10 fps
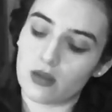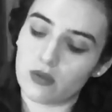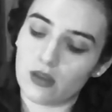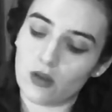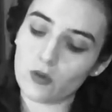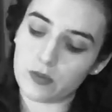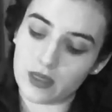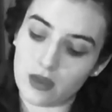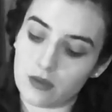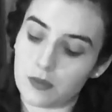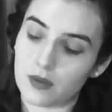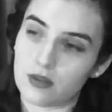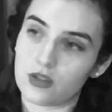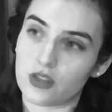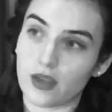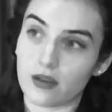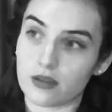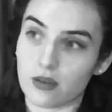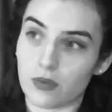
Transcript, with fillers: I will open up and share